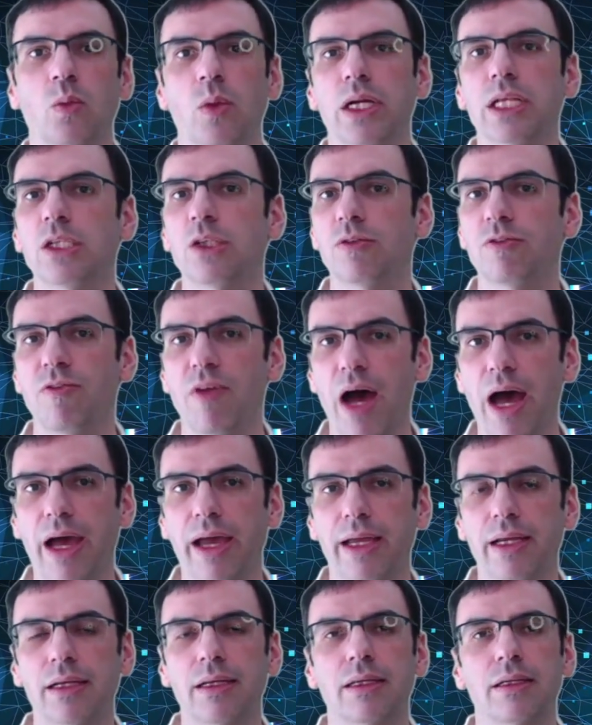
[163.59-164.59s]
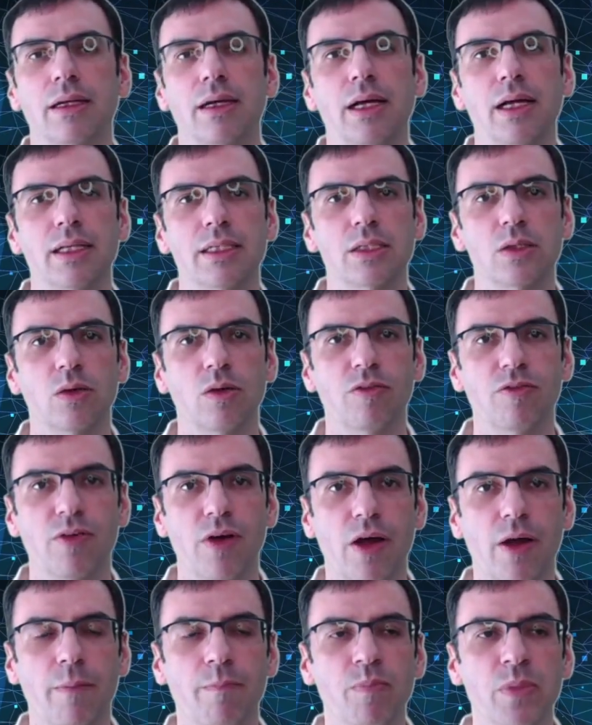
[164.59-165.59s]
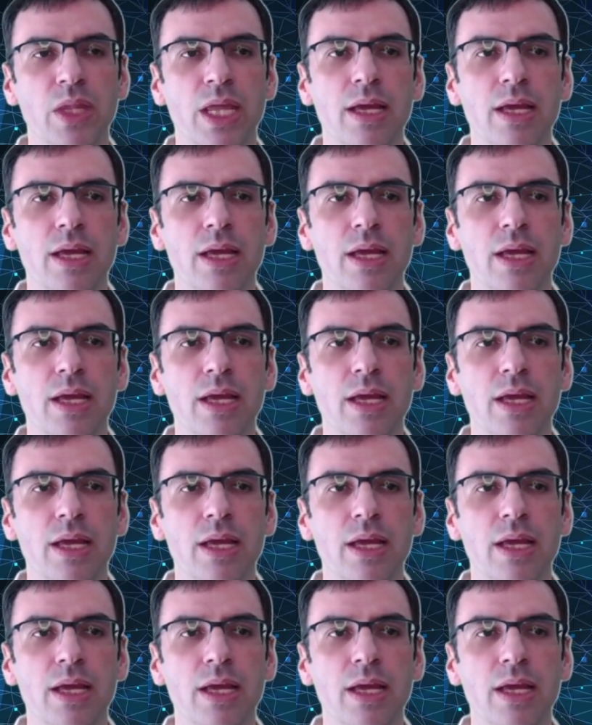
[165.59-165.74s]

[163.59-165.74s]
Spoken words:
What did you find so far?